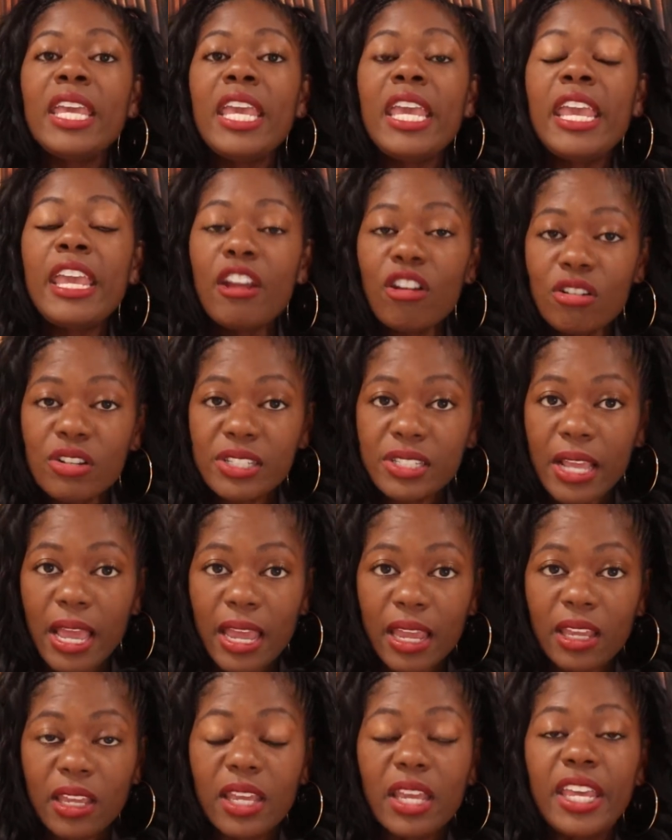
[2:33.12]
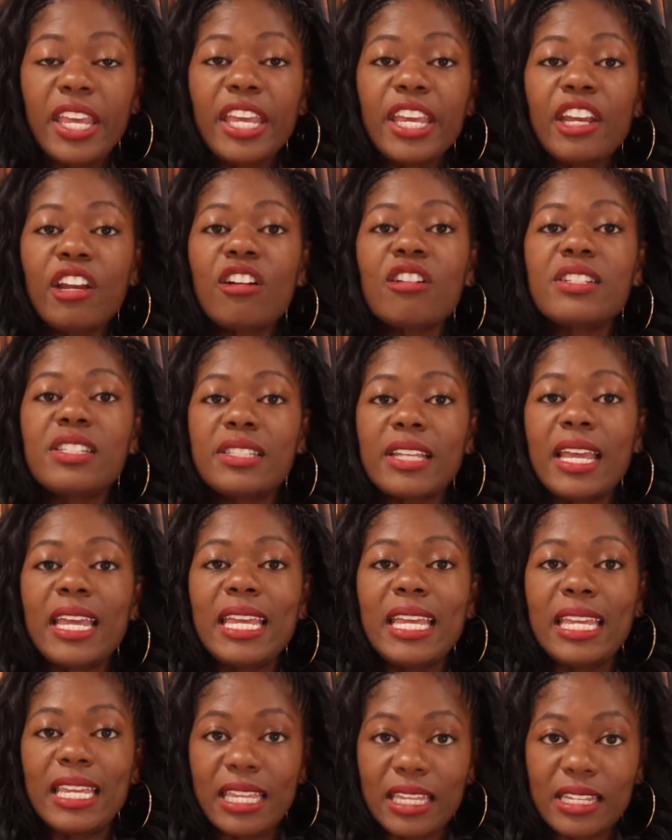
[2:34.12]
hearsay.
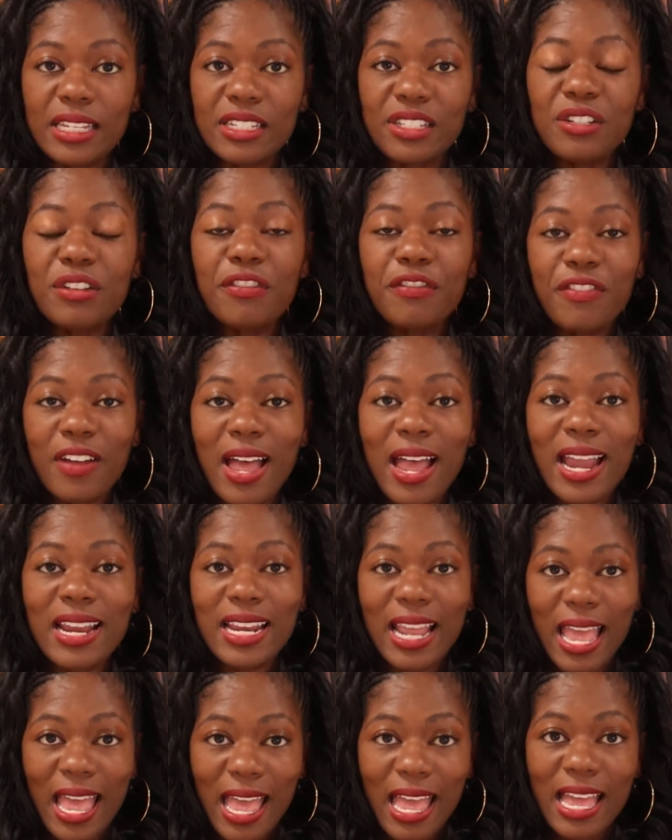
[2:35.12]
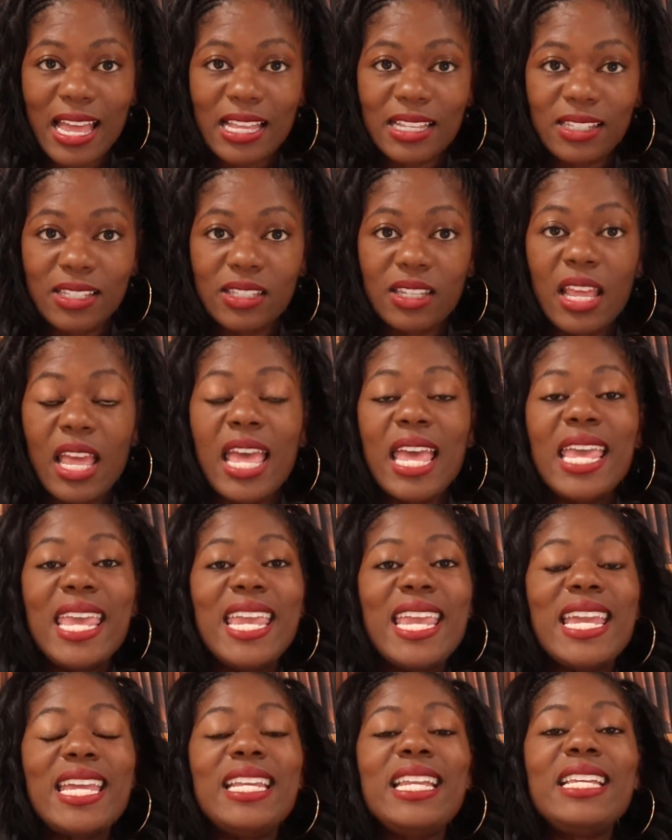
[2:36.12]
Hearsay is defined as
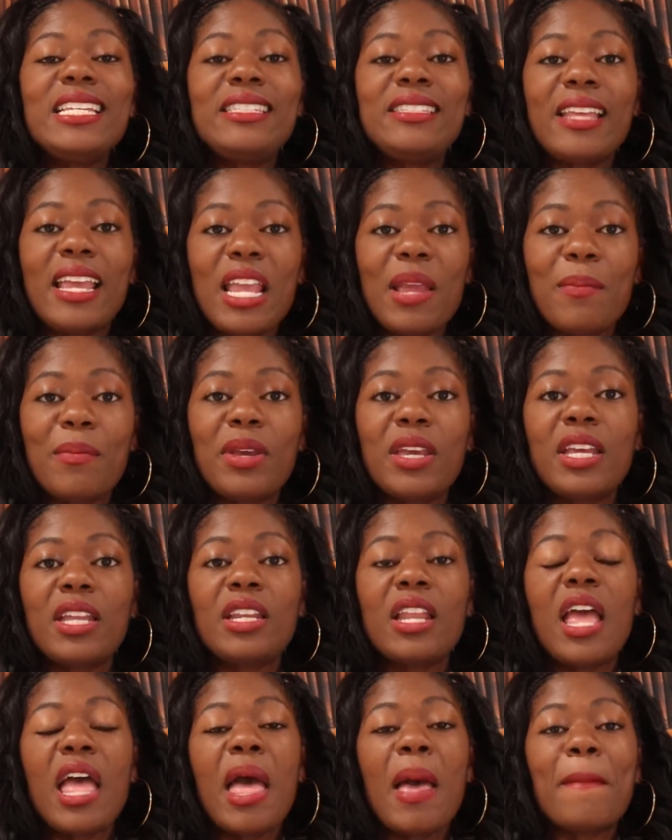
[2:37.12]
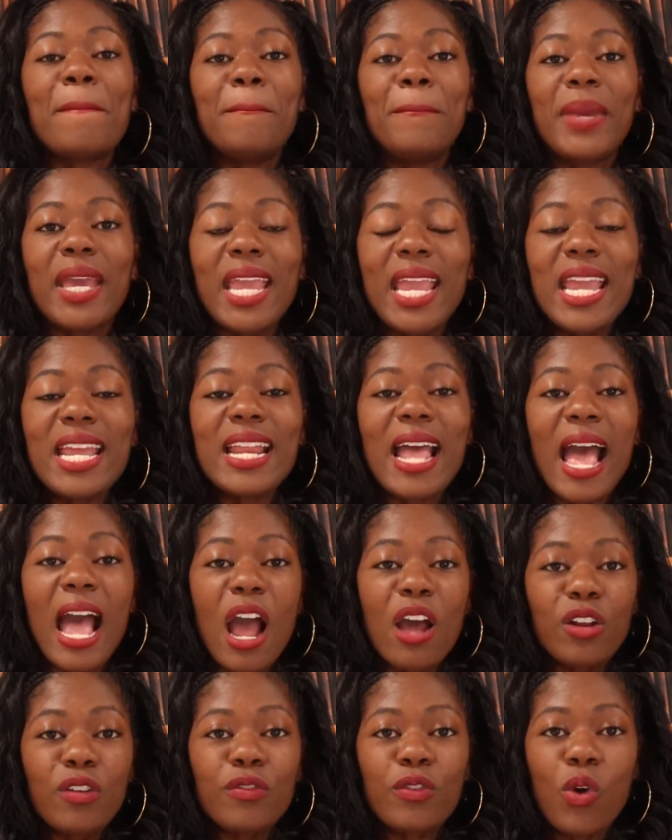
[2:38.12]
any statement made
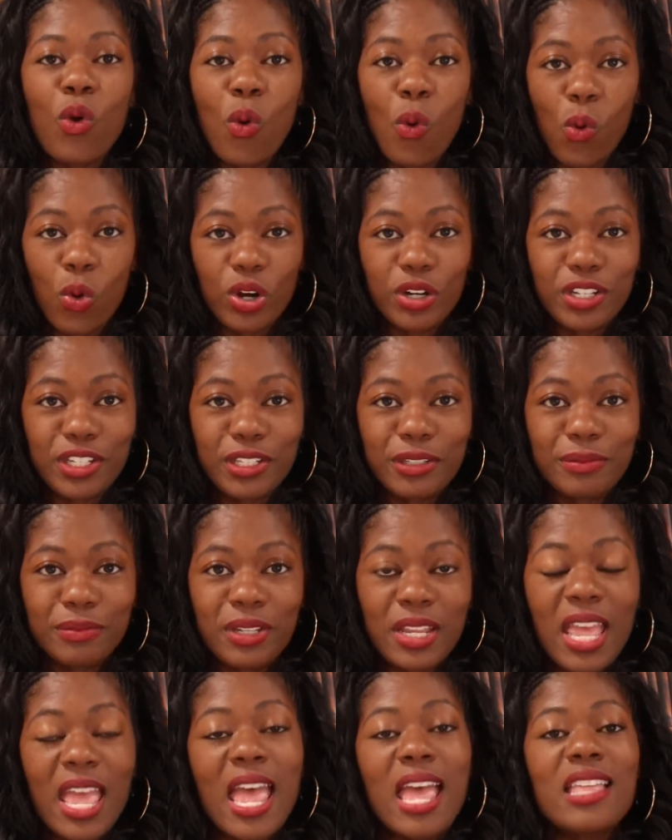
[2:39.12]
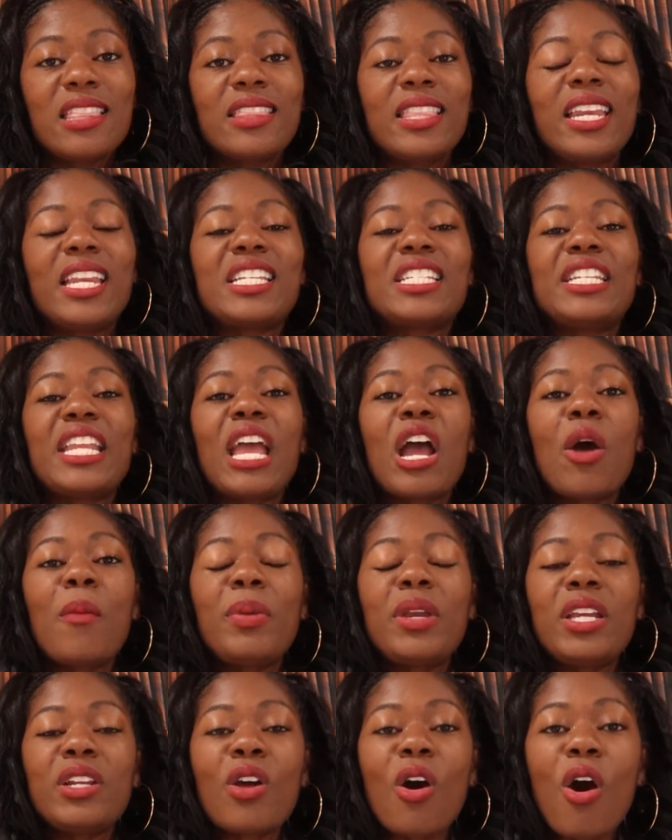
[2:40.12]
out of court that is now
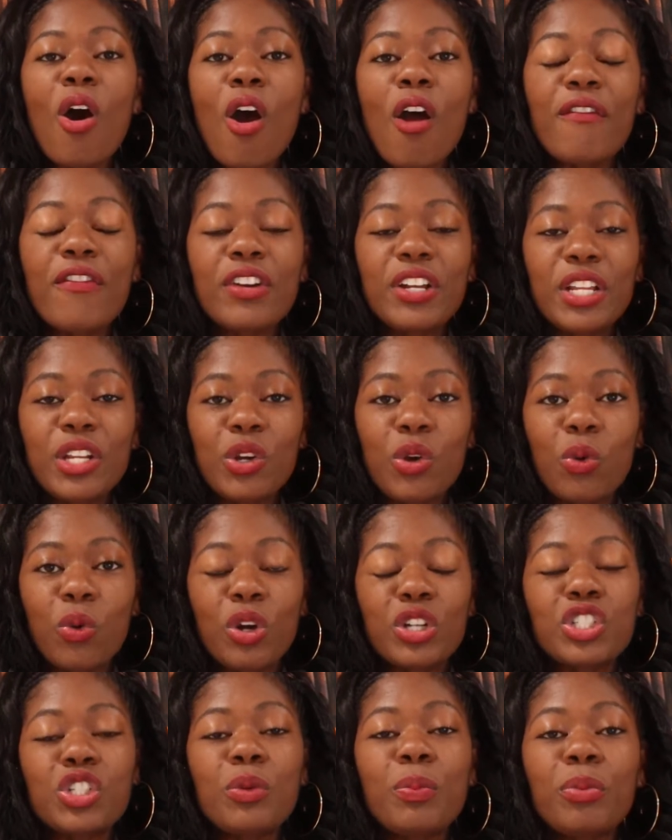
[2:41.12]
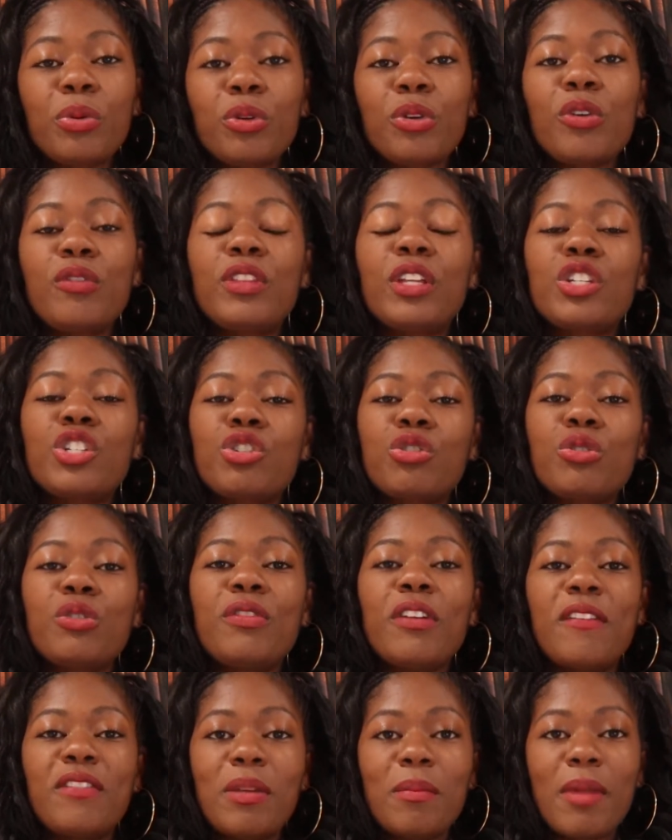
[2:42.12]
being offered in court to prove the
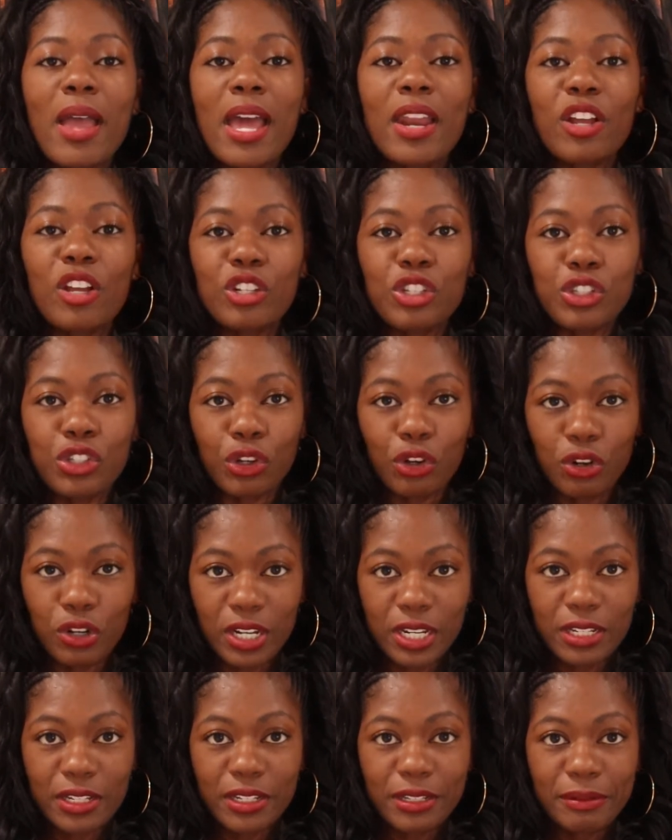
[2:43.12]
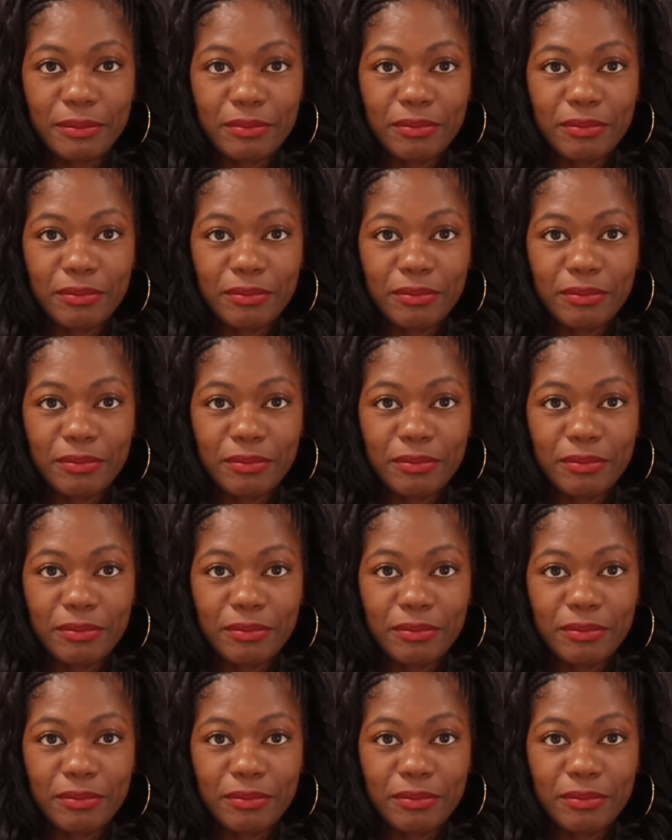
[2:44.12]
truth of the matter asserted.